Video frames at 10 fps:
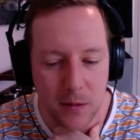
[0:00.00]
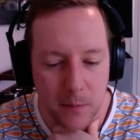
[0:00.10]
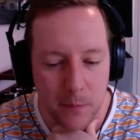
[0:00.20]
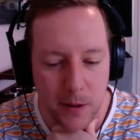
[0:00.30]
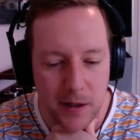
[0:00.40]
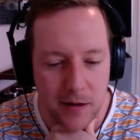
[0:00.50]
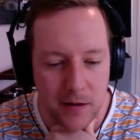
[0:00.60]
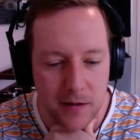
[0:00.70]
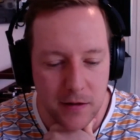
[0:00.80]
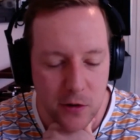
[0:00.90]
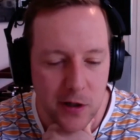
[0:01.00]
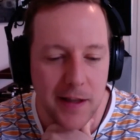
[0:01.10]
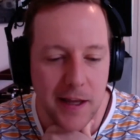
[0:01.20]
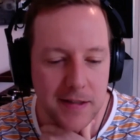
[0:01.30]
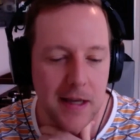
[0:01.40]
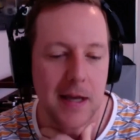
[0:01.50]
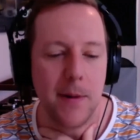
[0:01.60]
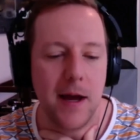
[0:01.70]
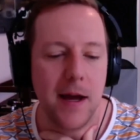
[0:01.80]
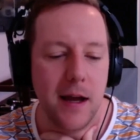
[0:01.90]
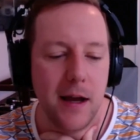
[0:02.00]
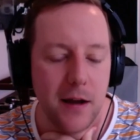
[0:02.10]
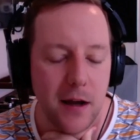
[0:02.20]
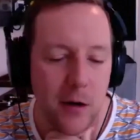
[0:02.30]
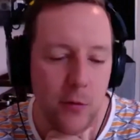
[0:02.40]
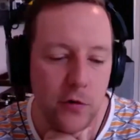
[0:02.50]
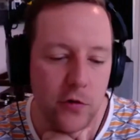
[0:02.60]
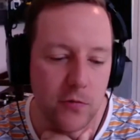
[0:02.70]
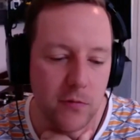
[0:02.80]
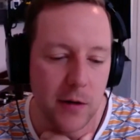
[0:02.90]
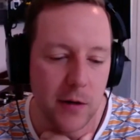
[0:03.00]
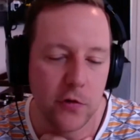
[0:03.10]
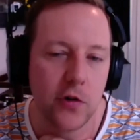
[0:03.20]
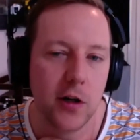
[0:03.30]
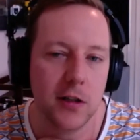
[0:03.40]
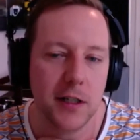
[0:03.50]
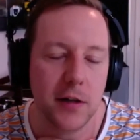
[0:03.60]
But during that time, I was struggling.